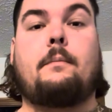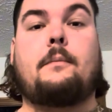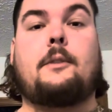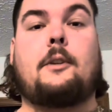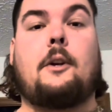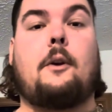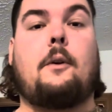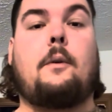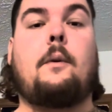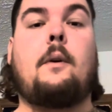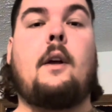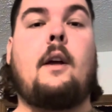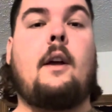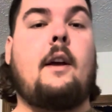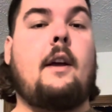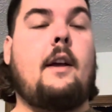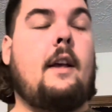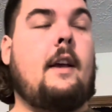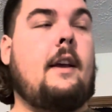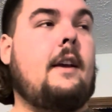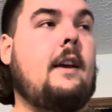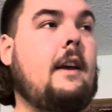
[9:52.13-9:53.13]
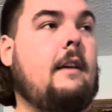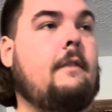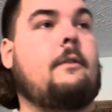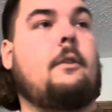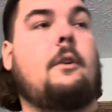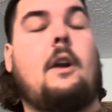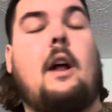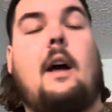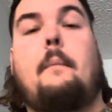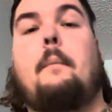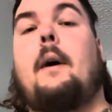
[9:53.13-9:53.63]
So if they're
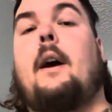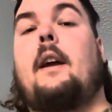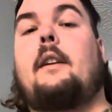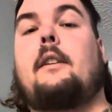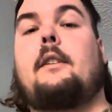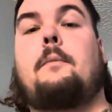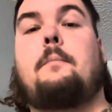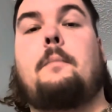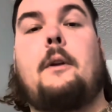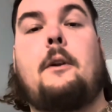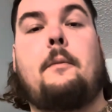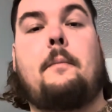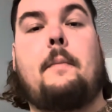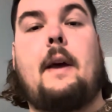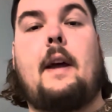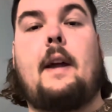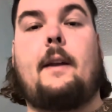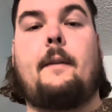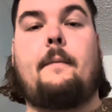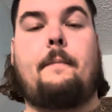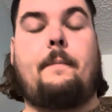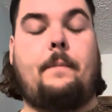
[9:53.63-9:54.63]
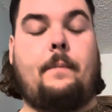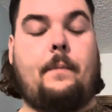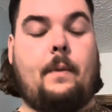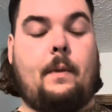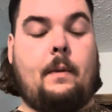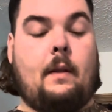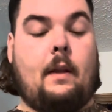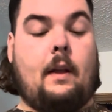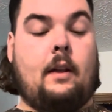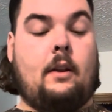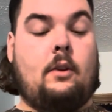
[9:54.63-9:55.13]
not biting a spinner bait
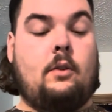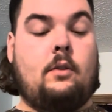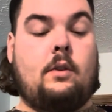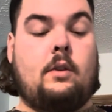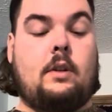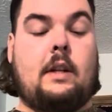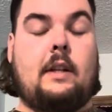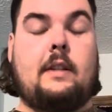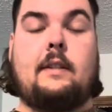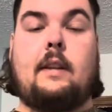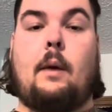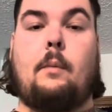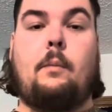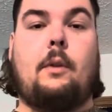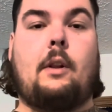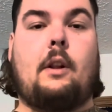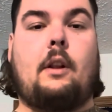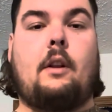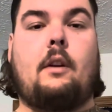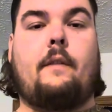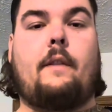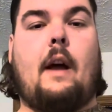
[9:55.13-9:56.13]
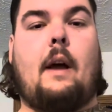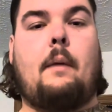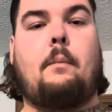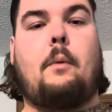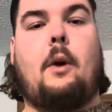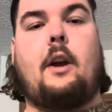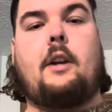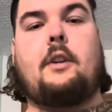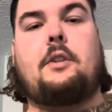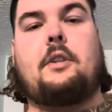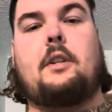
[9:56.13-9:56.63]
and you just need something with a little
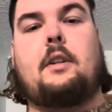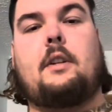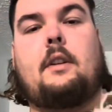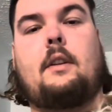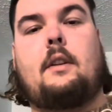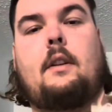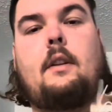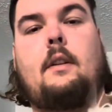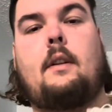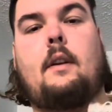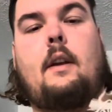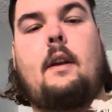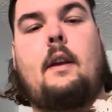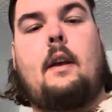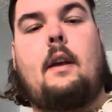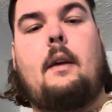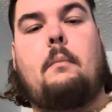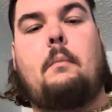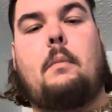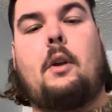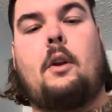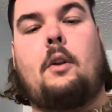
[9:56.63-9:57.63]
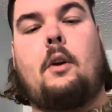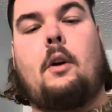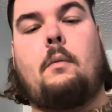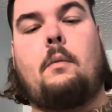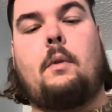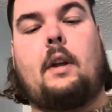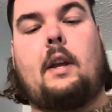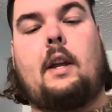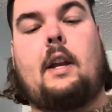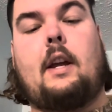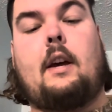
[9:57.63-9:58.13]
vibration, but you don't want
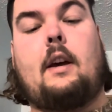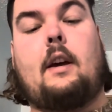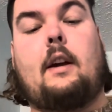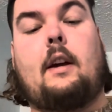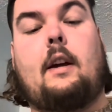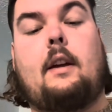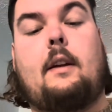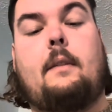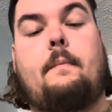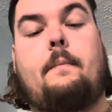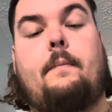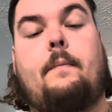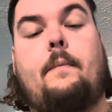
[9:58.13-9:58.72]
to get it hung up,